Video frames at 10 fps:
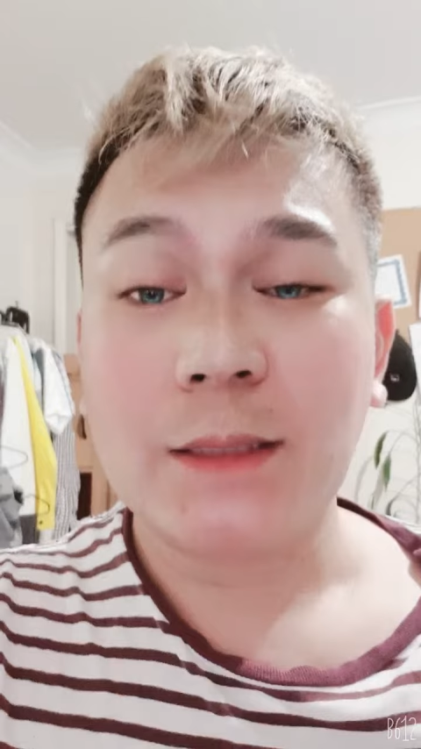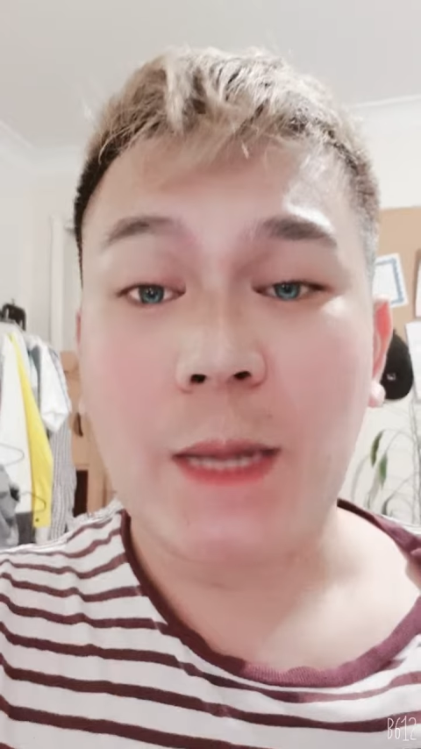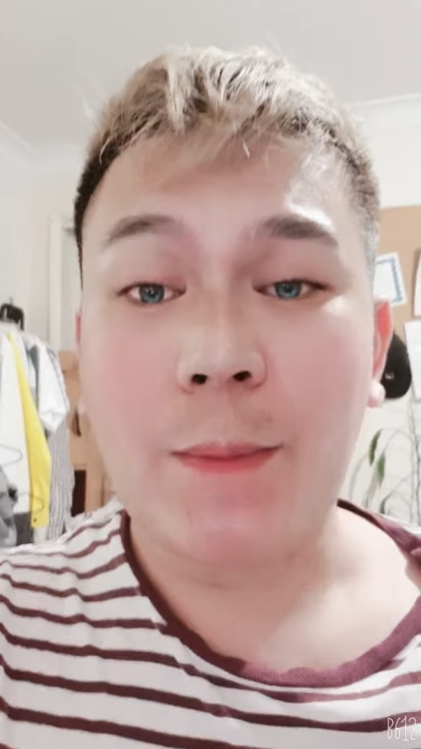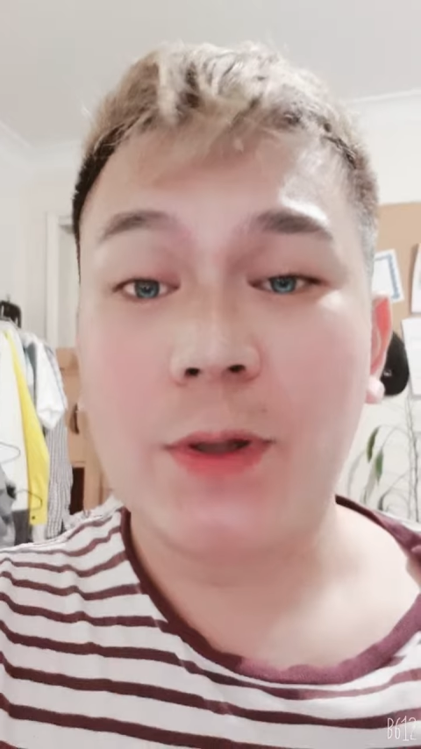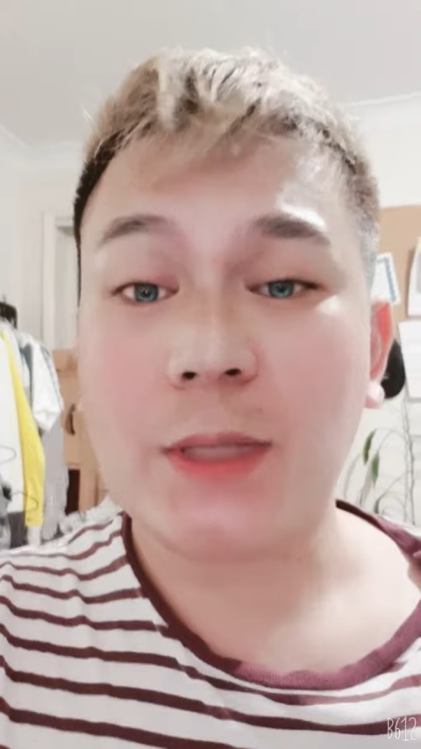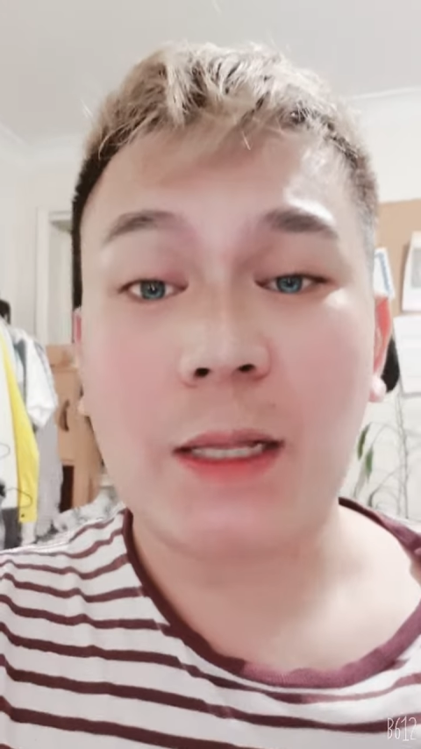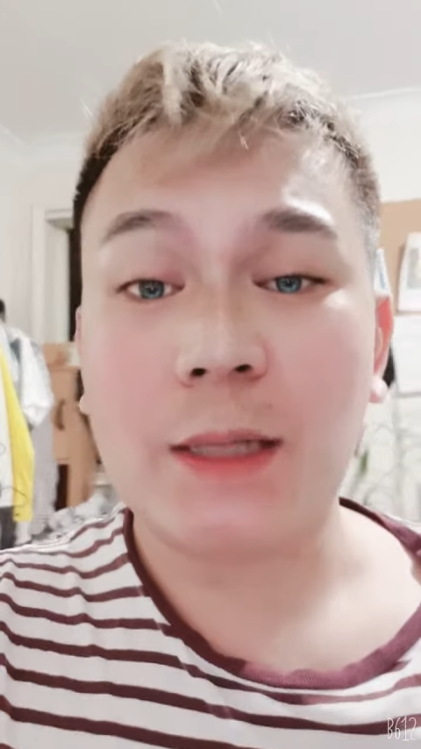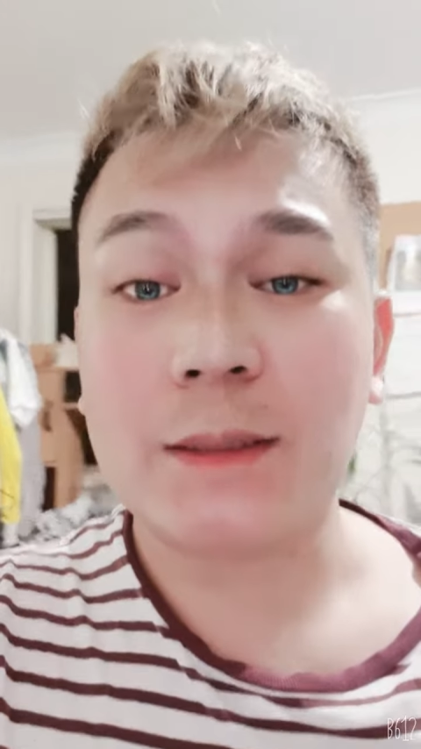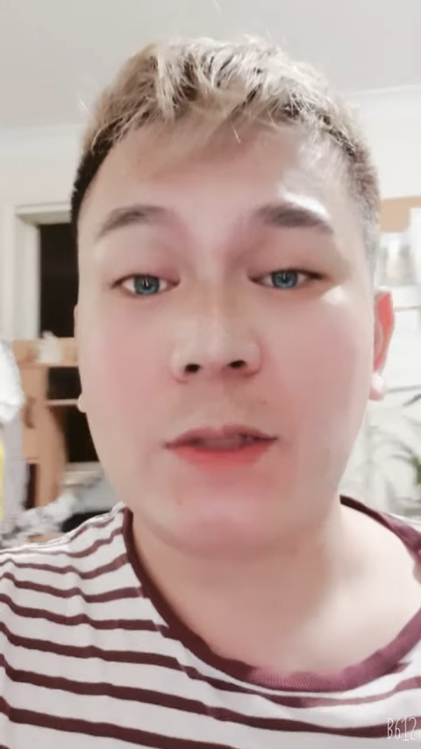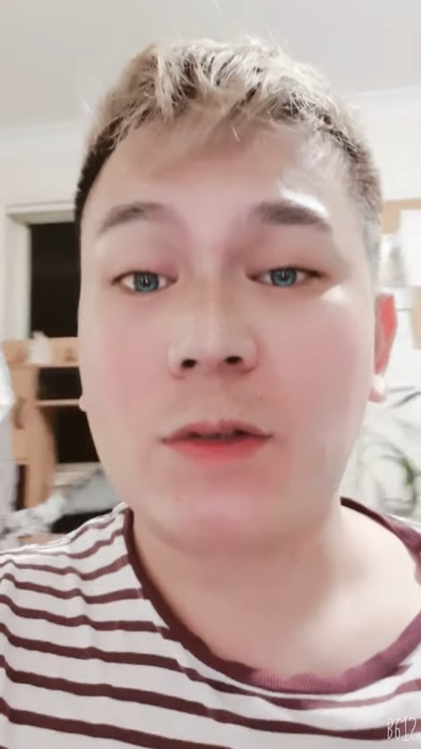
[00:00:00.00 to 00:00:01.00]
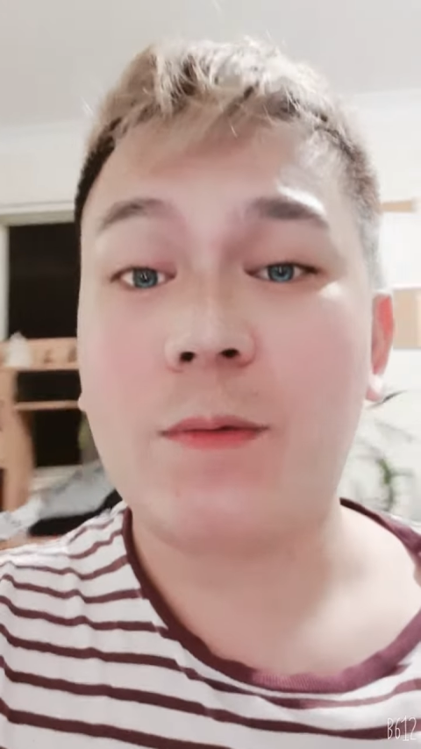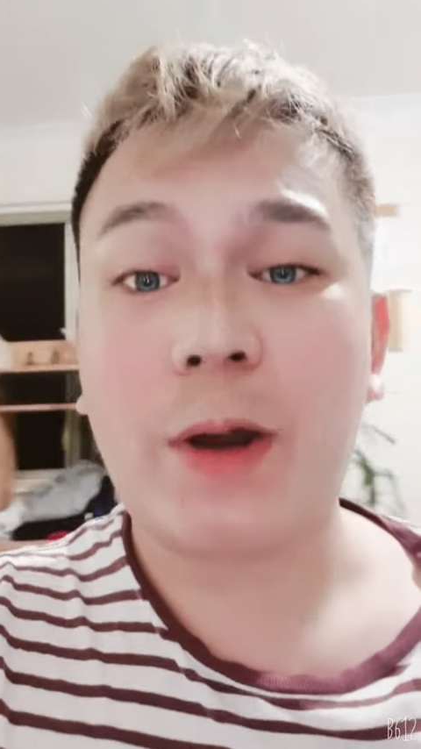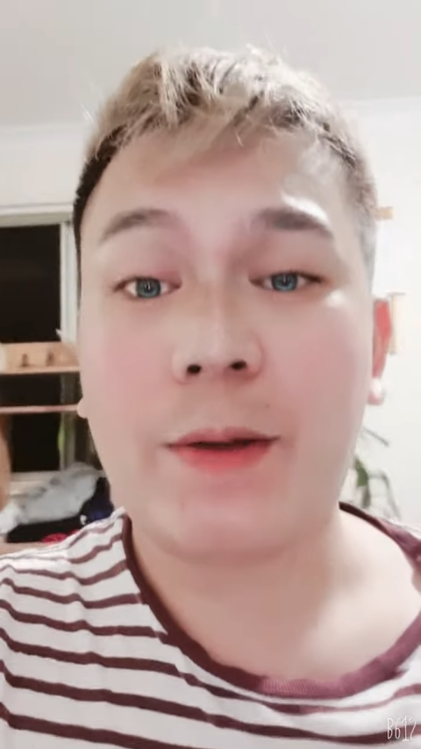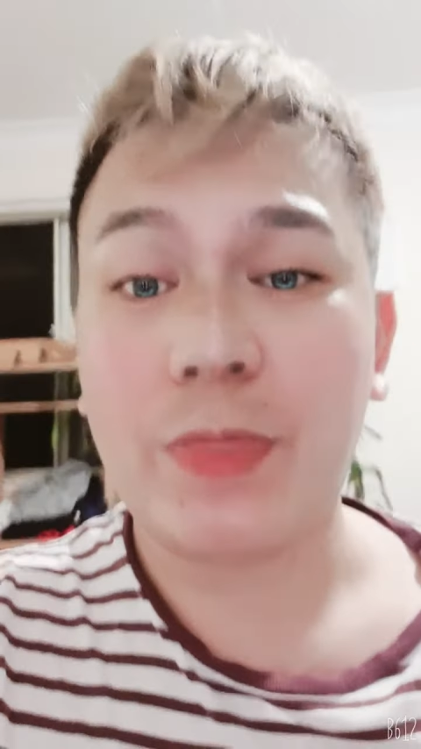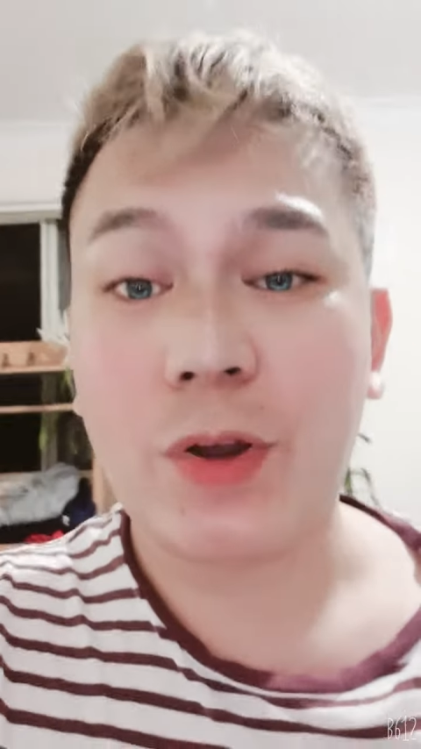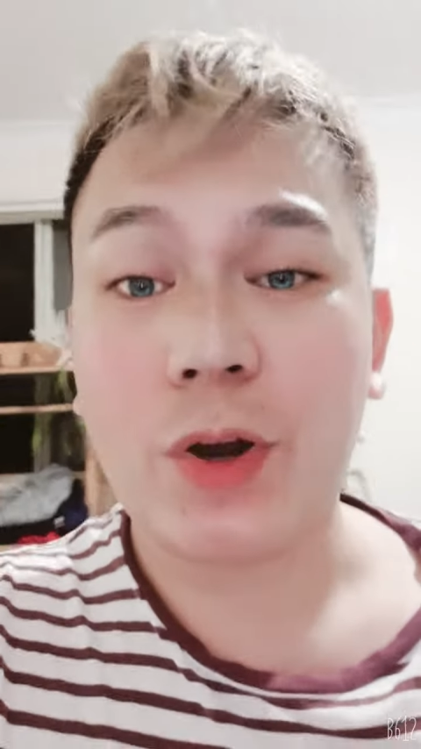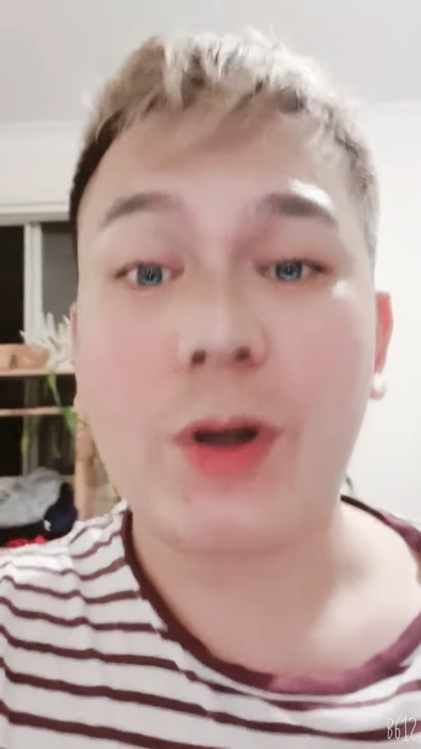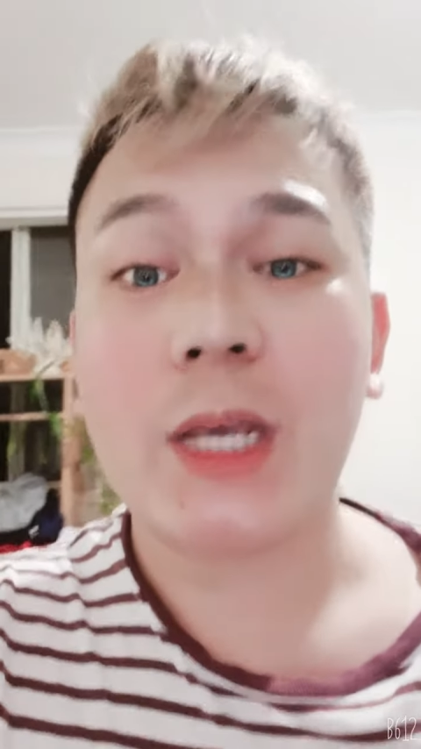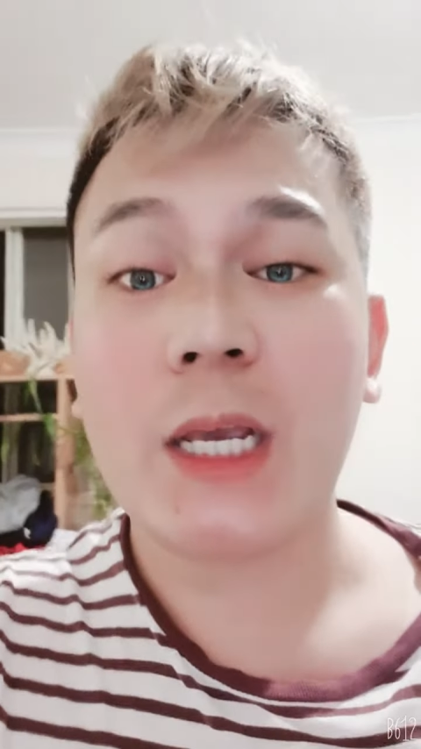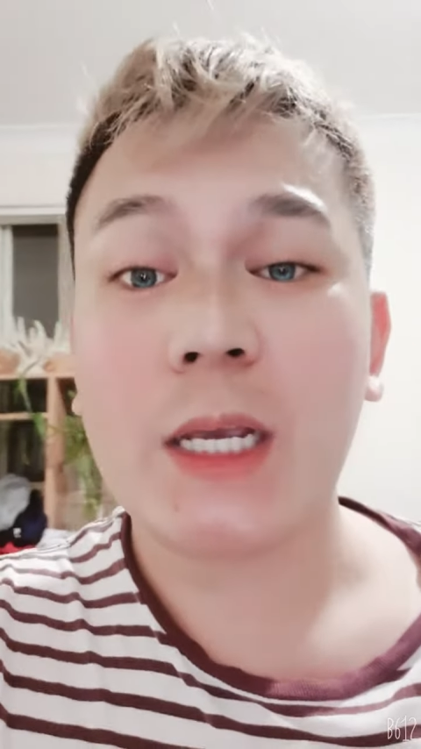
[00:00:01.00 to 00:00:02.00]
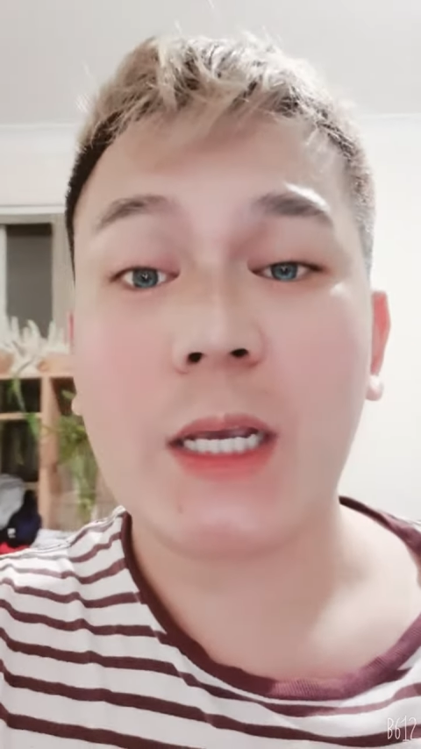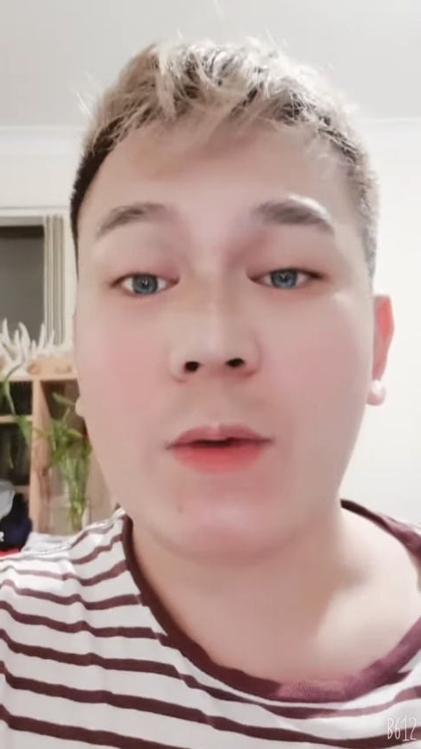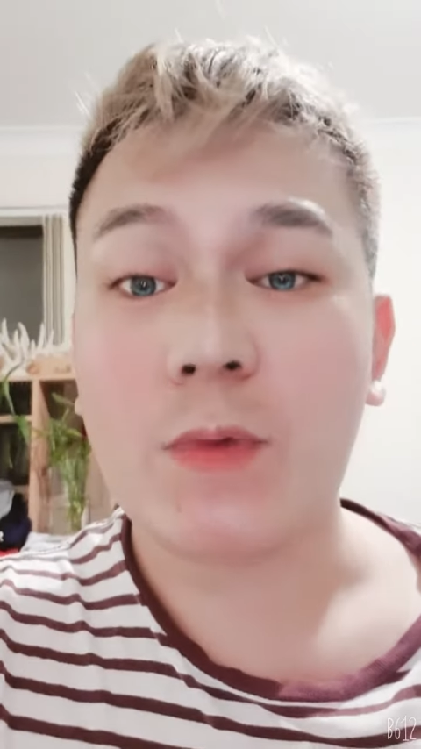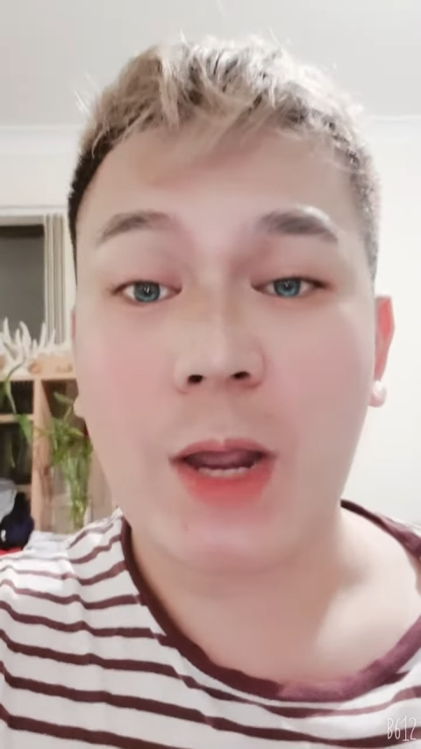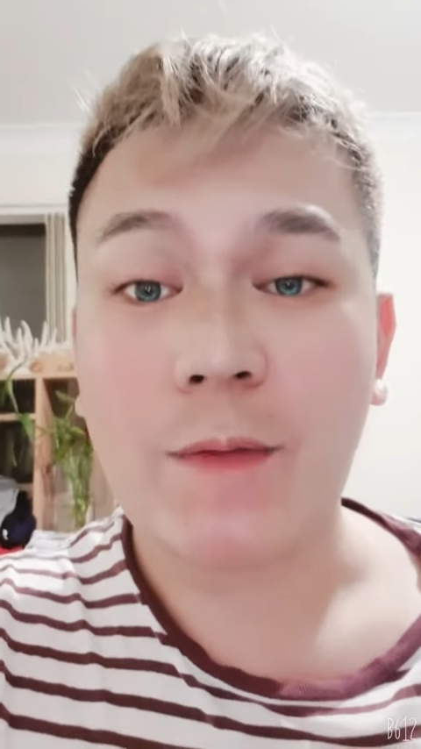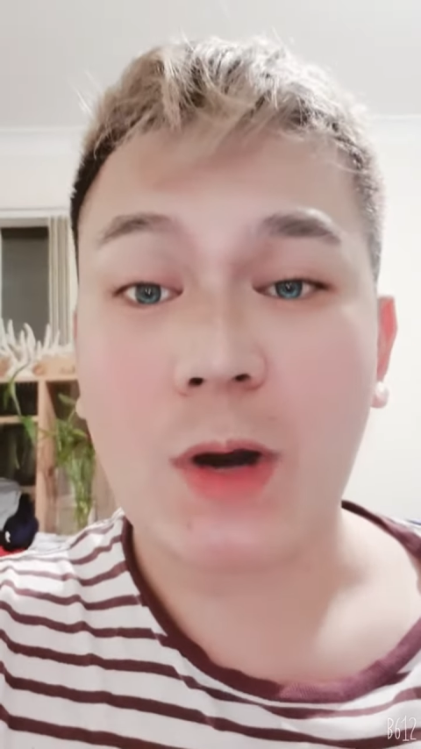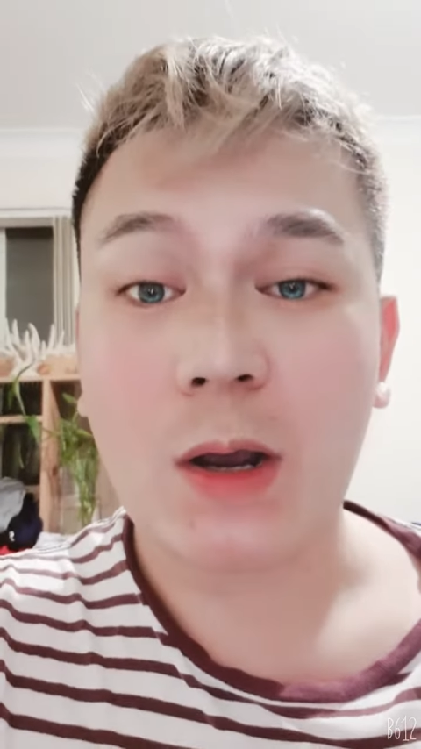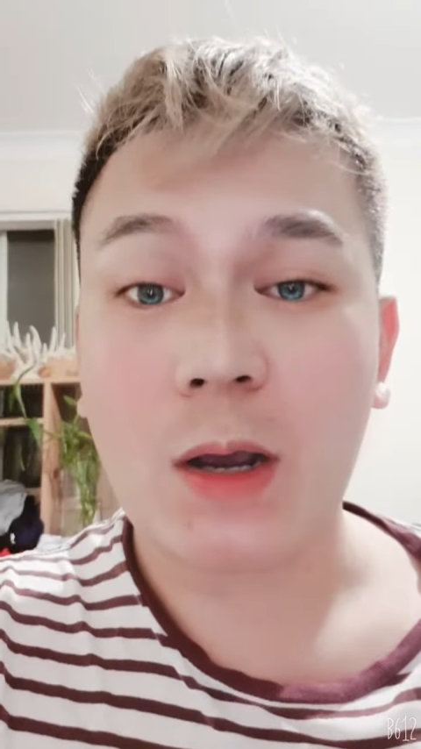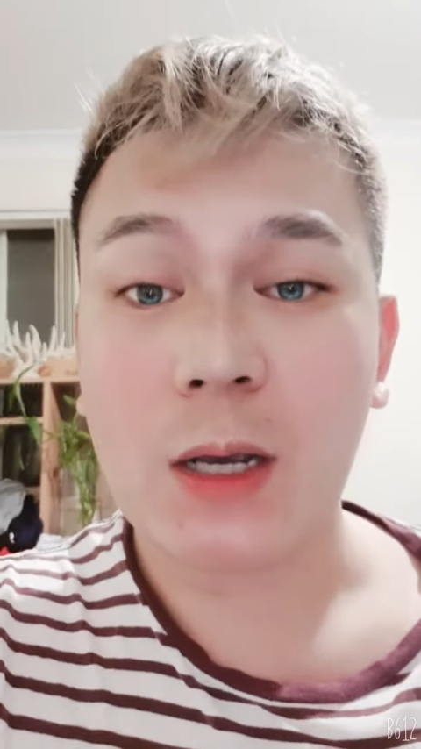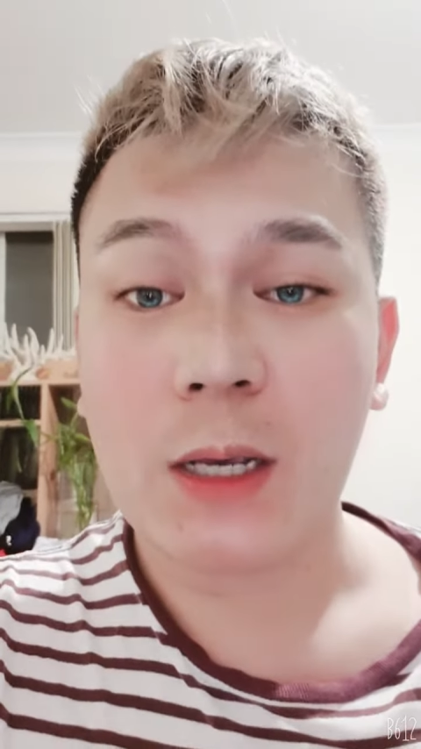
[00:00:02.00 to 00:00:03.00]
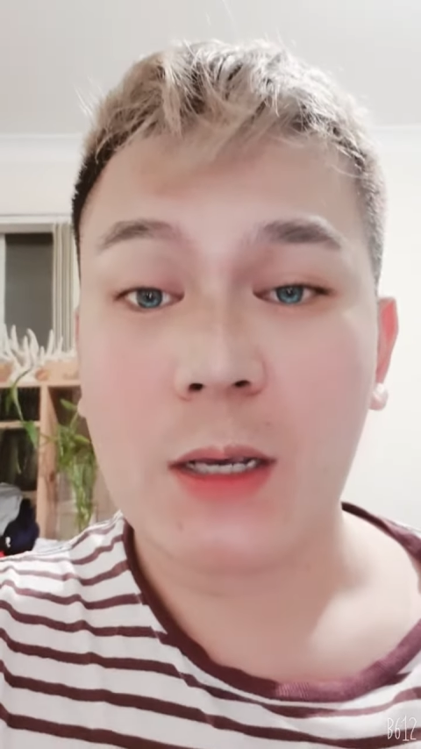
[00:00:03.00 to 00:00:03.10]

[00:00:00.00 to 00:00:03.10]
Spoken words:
Temperatures are still around 30, whatever,